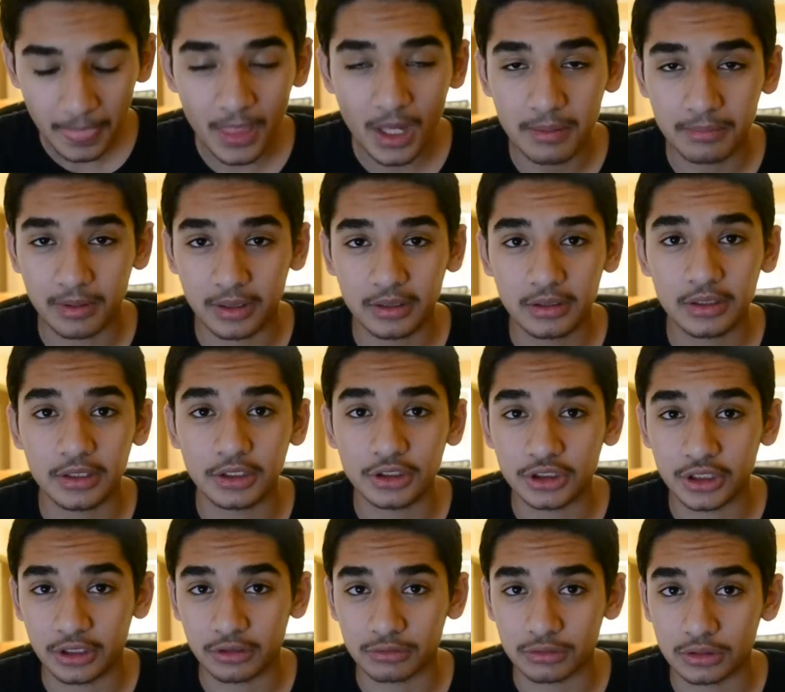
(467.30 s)
But in
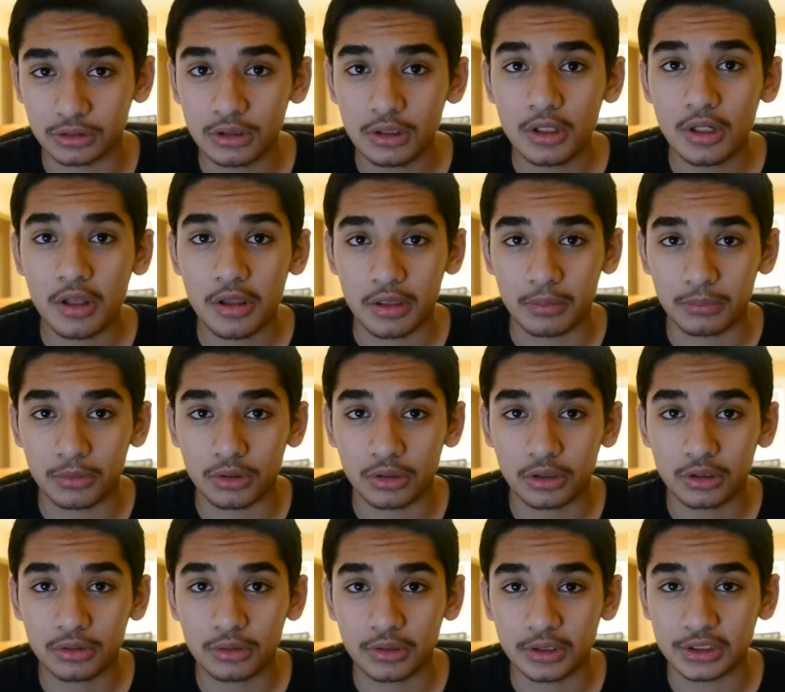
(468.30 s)
general, the more
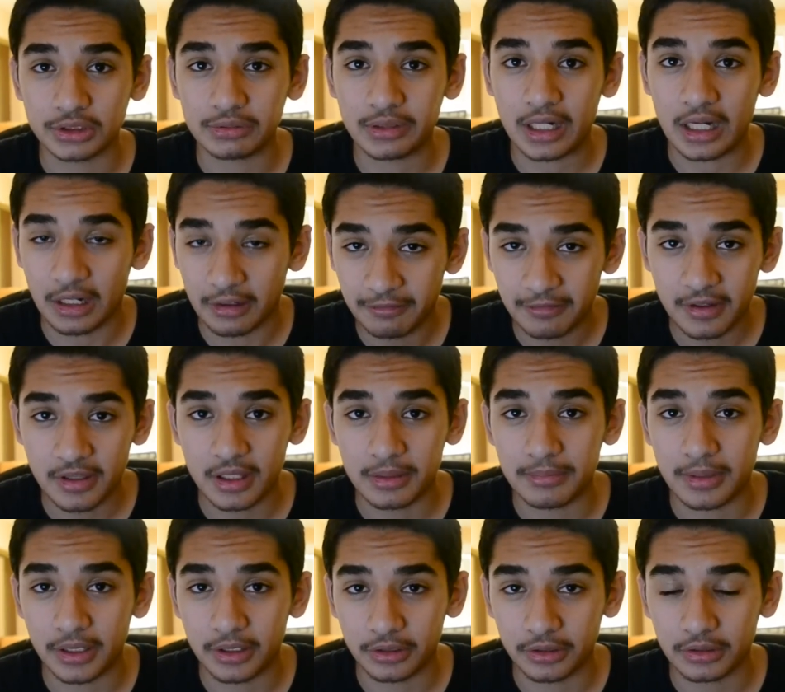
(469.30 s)
cores you have, the
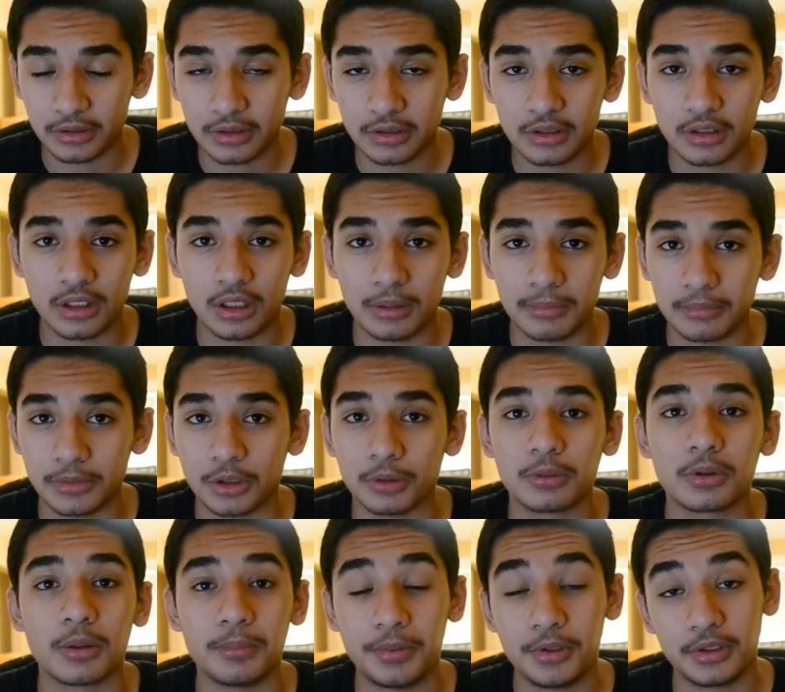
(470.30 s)
better um, your
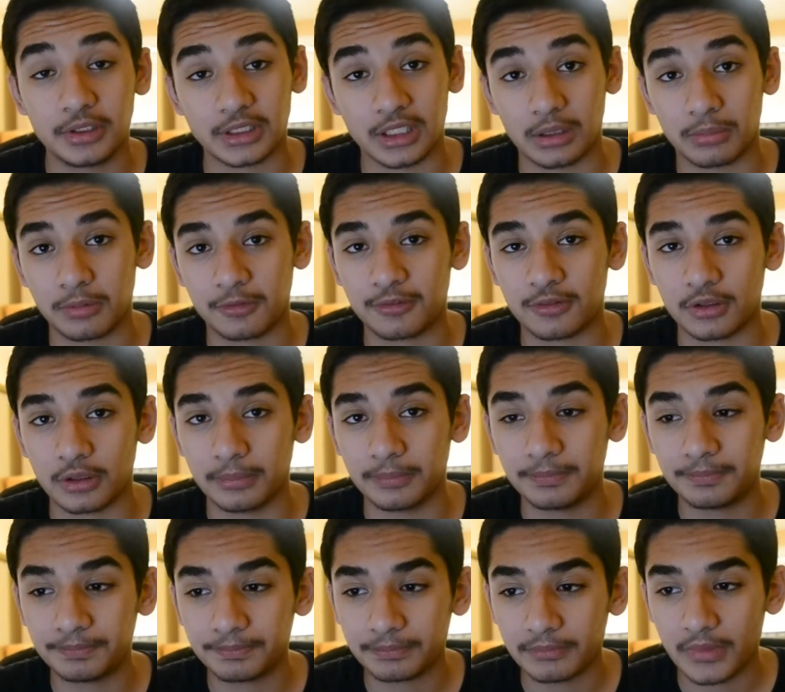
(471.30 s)
computer's going to perform.
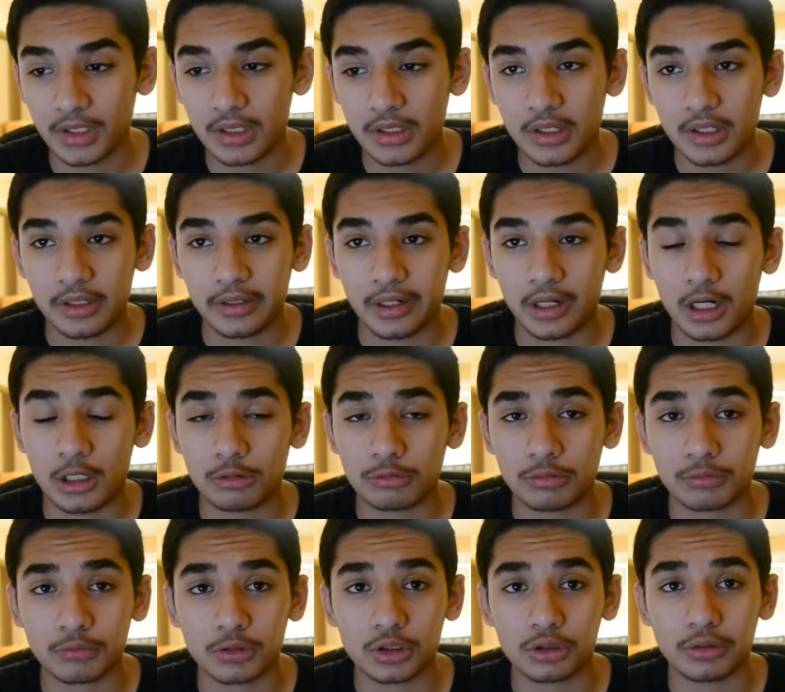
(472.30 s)
Now,
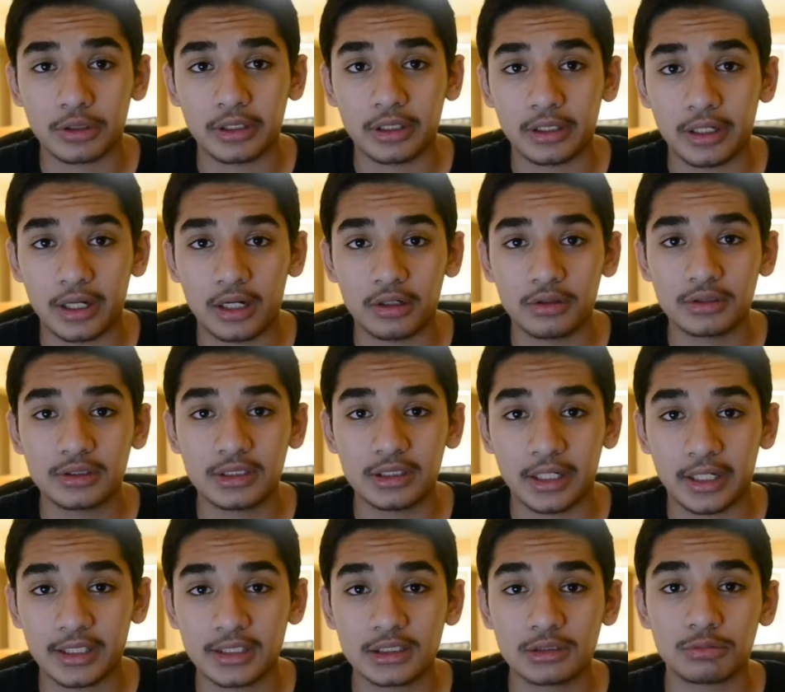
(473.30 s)
when we're going now
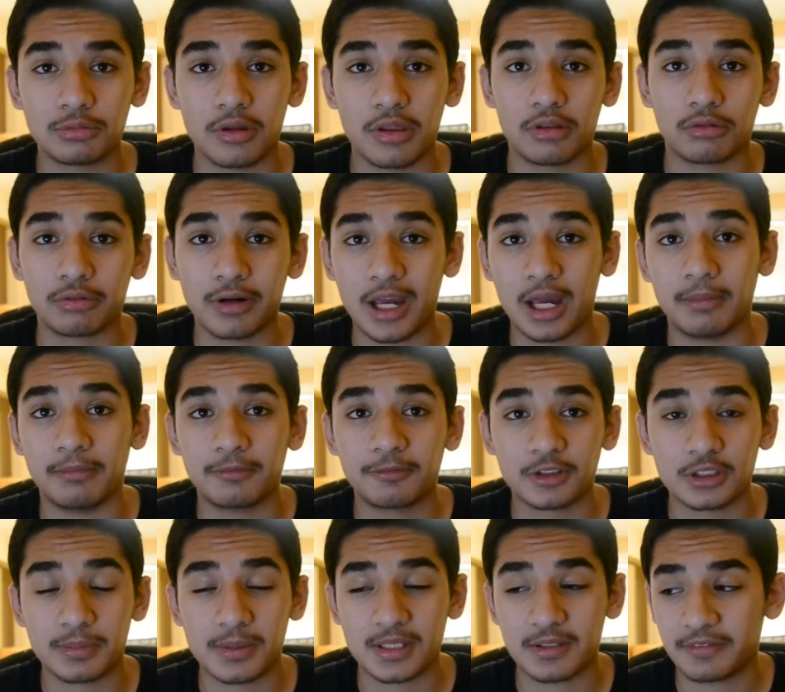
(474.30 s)
next with RAM for
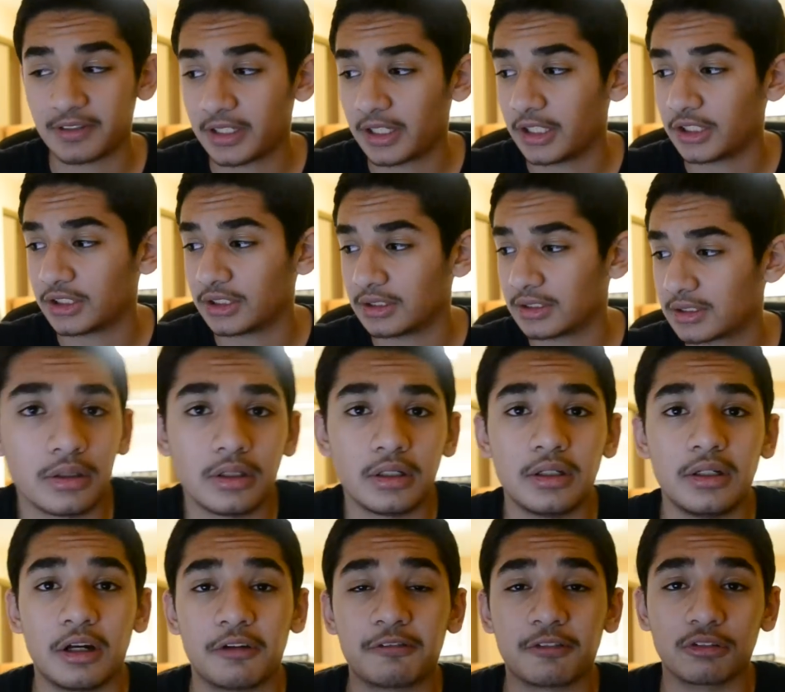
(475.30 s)
specifications.
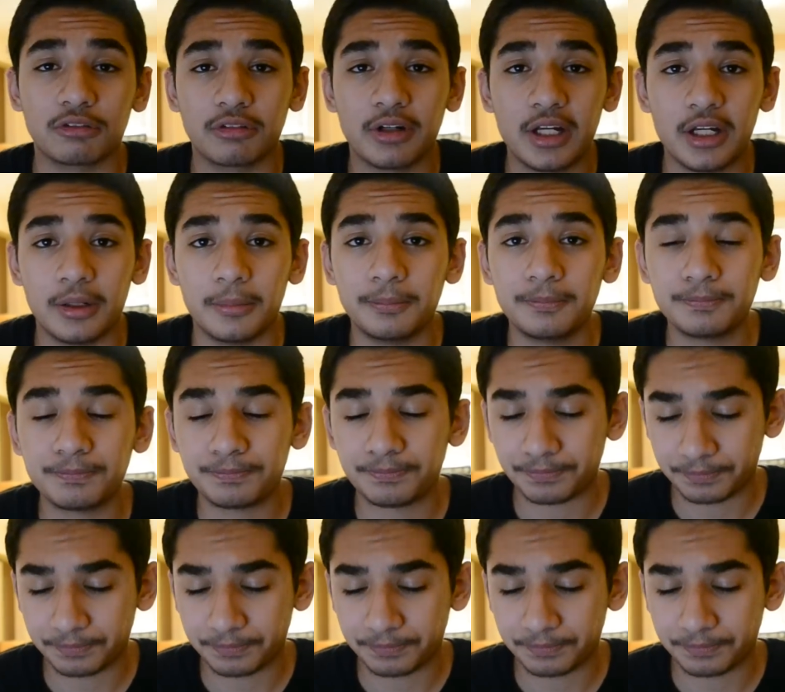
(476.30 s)
Now, for RAM,